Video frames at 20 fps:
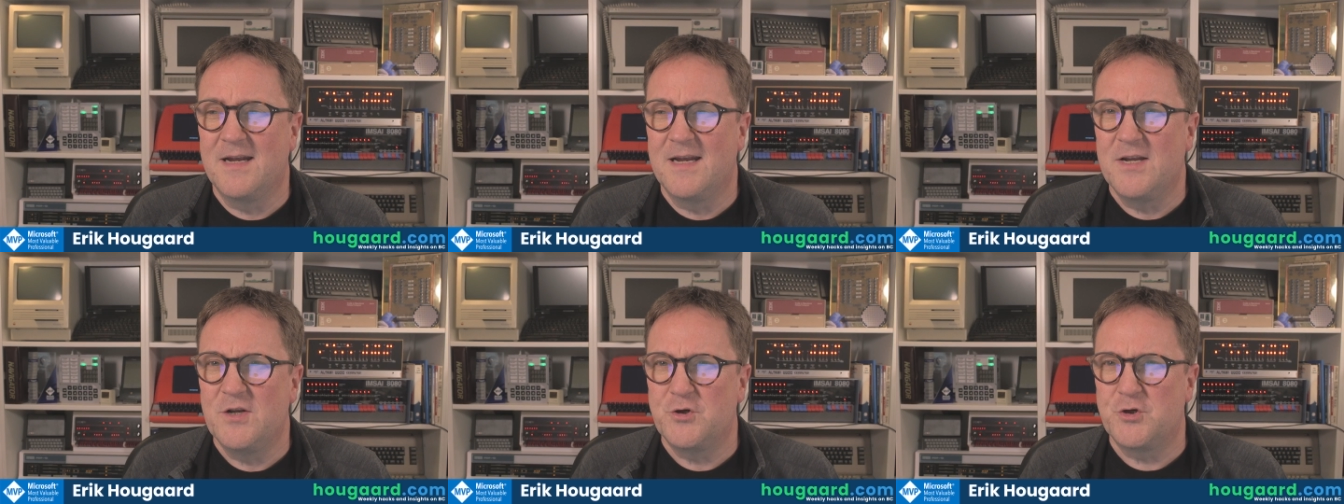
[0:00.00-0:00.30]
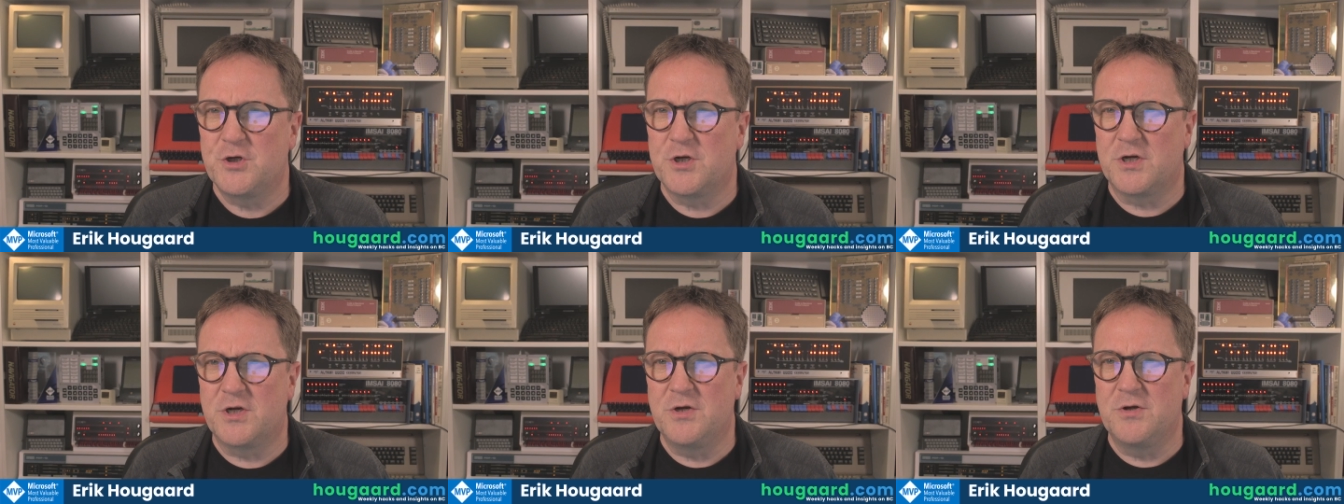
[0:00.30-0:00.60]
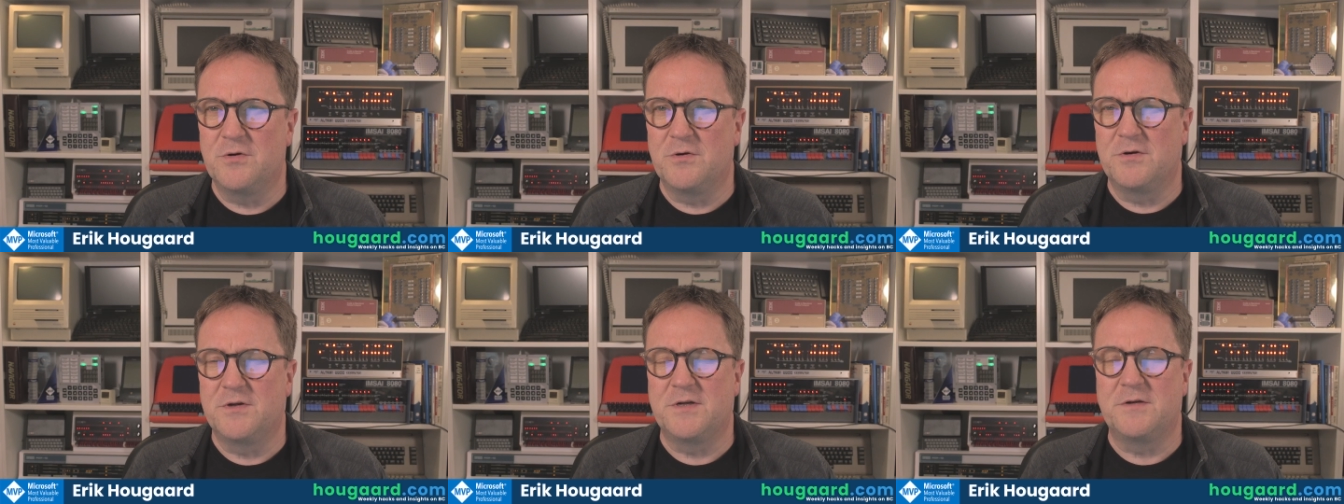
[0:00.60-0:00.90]

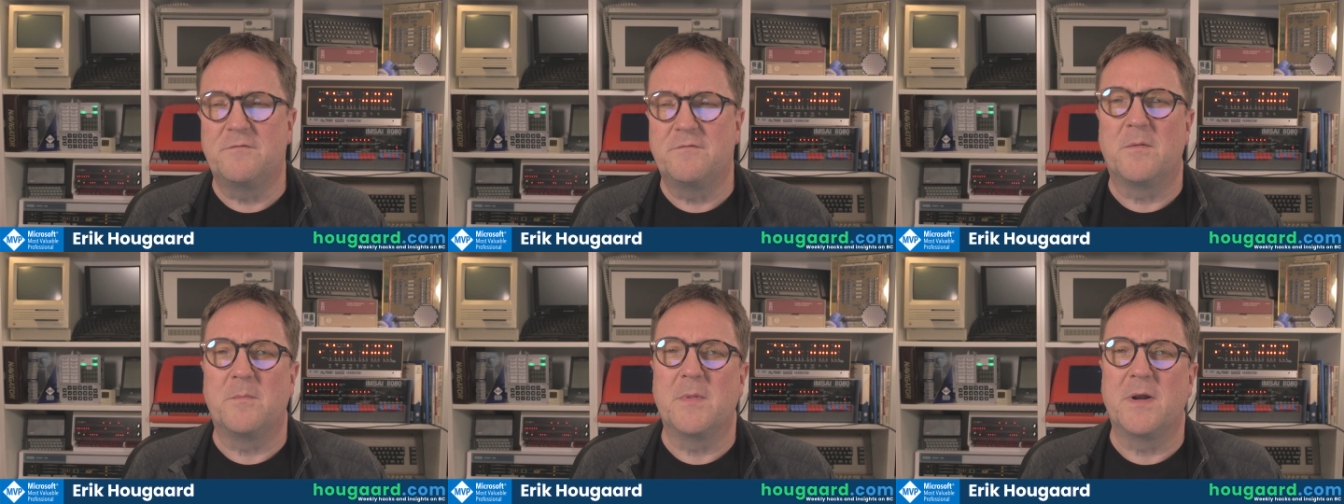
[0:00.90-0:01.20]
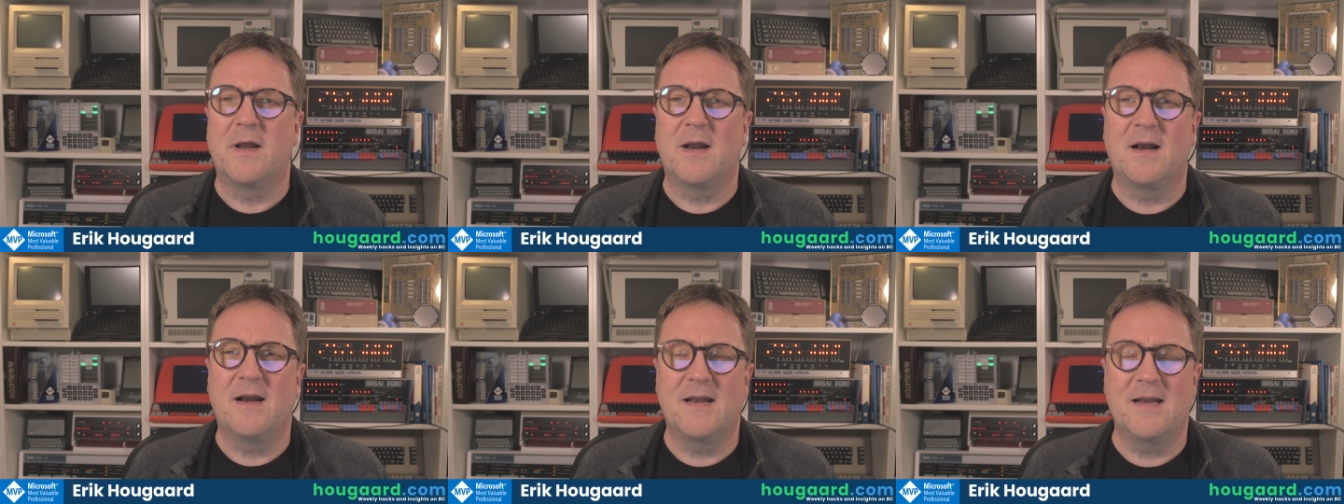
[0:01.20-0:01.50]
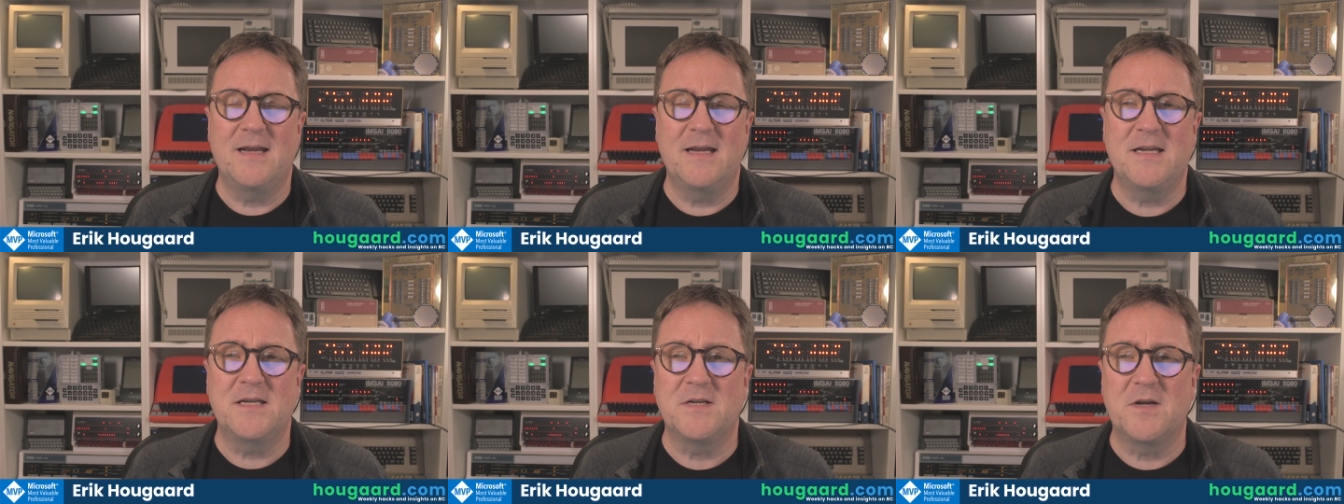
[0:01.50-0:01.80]
security from a, at
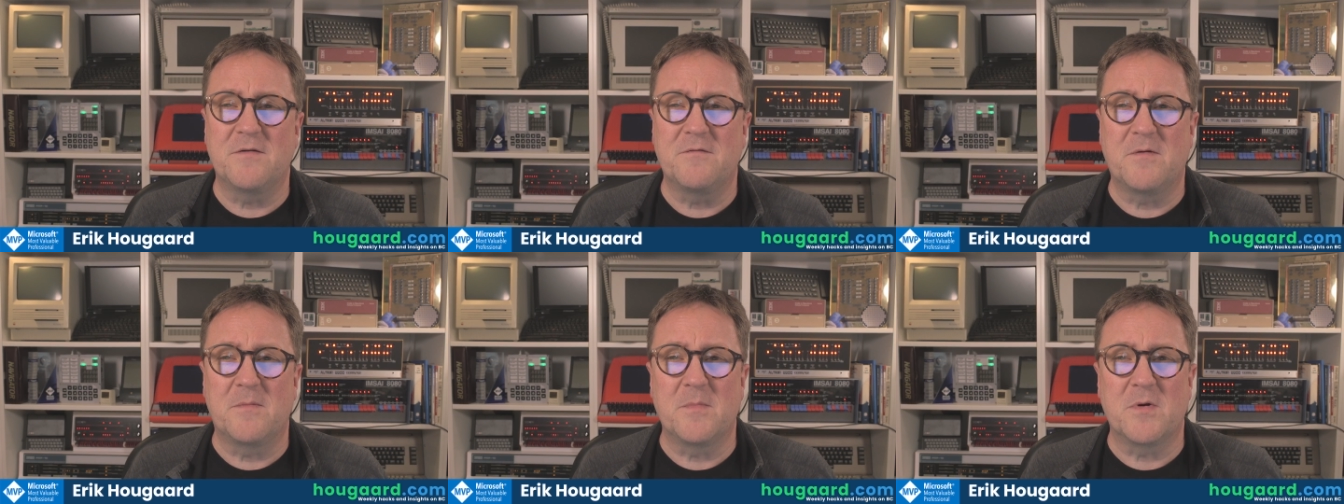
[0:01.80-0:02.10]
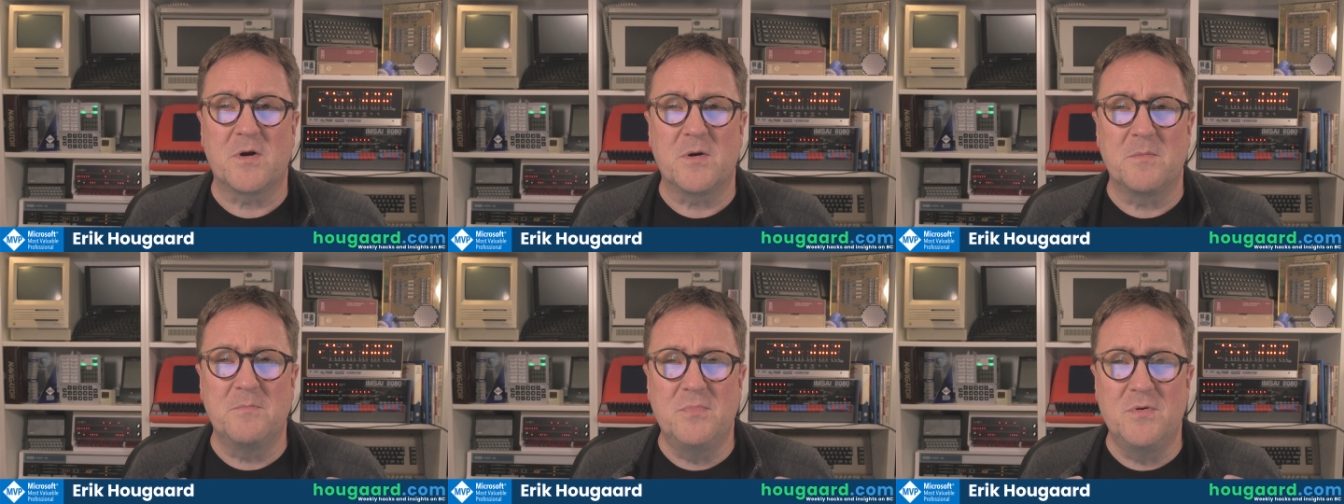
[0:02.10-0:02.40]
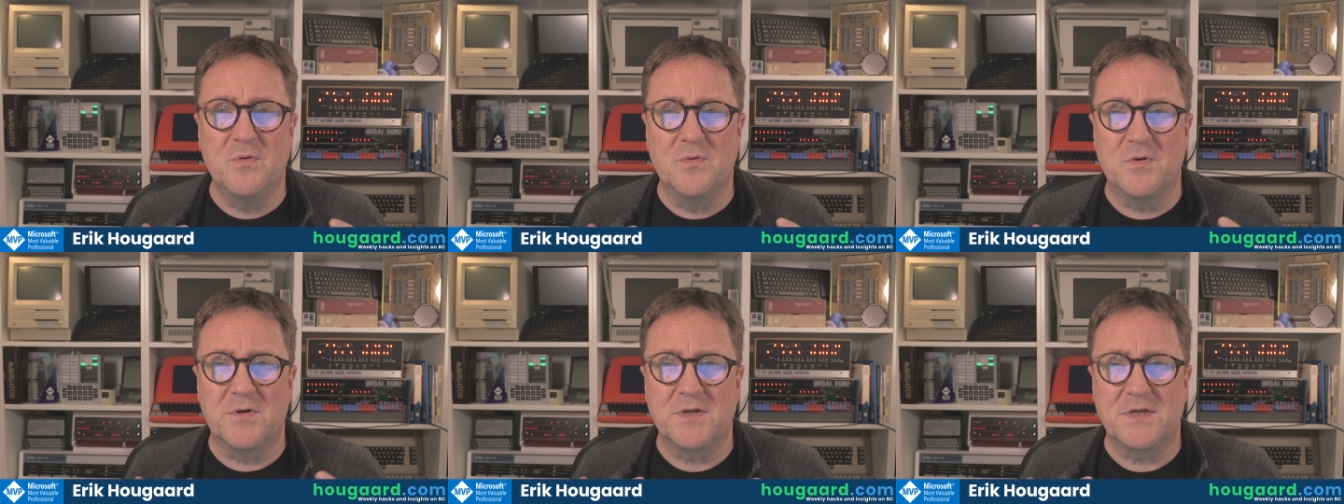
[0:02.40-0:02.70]
least not from a
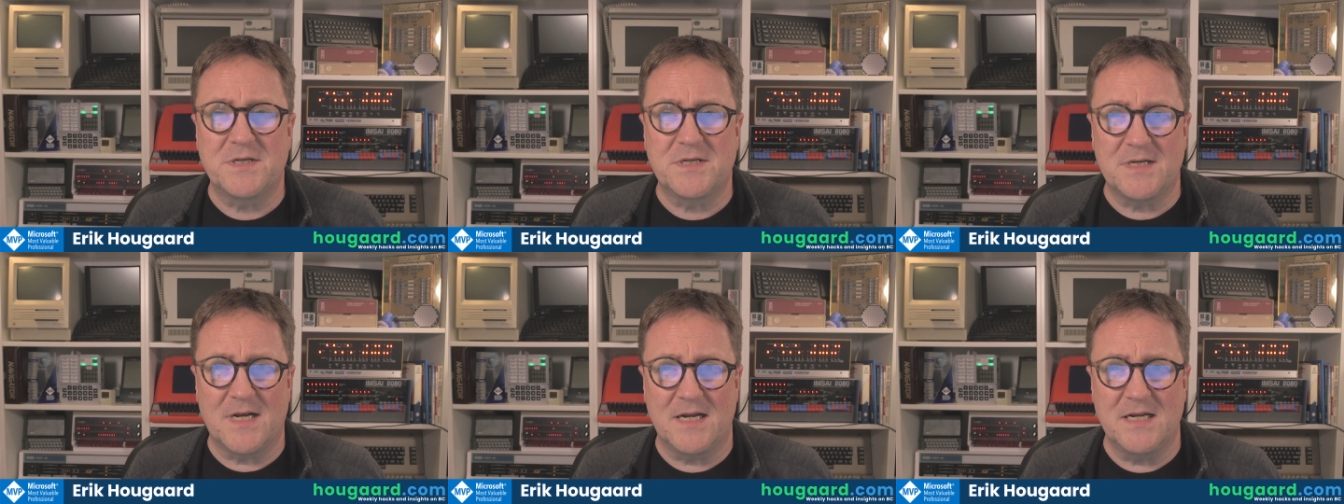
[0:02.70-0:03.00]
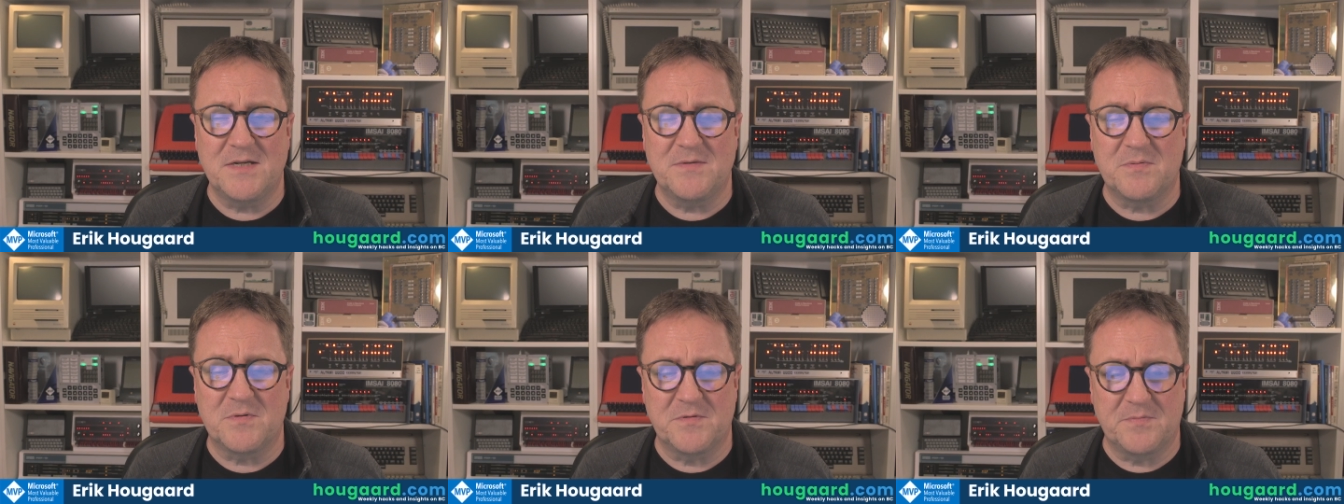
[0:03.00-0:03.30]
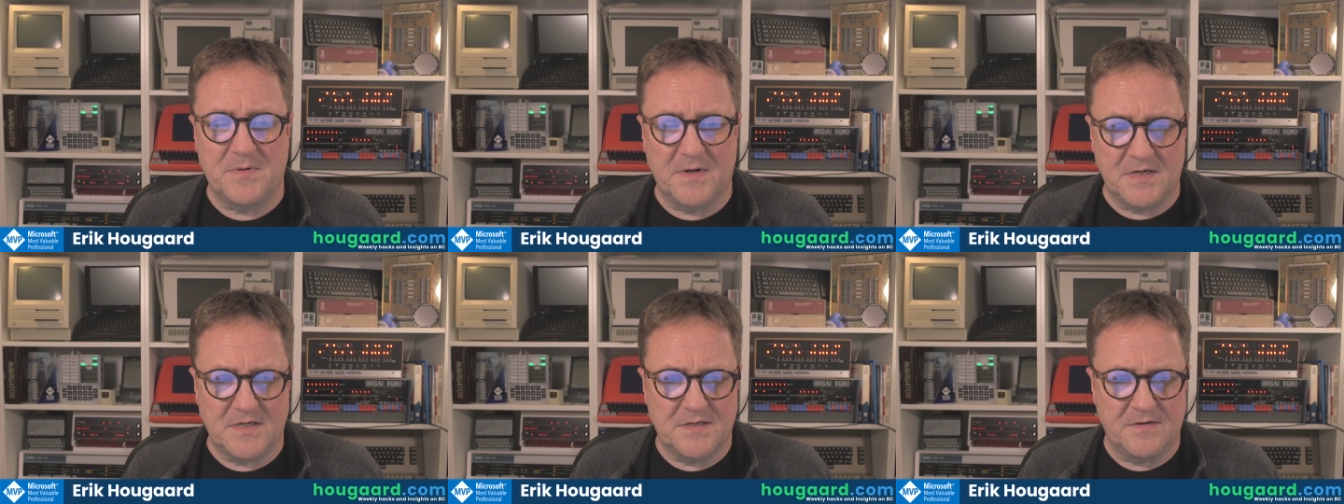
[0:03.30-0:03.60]
computer science
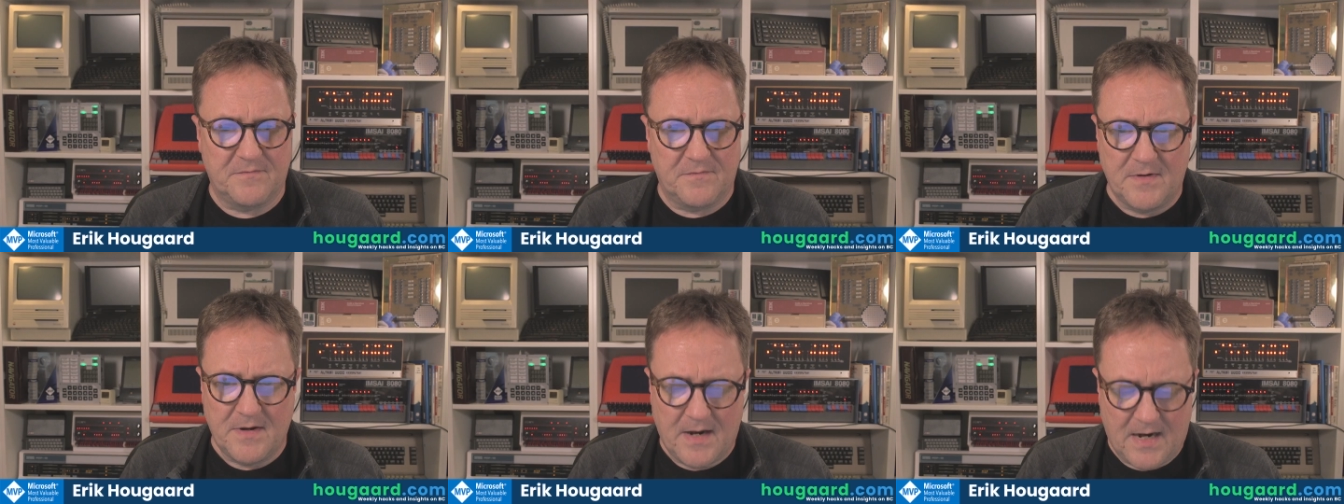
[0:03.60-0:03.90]
perspective.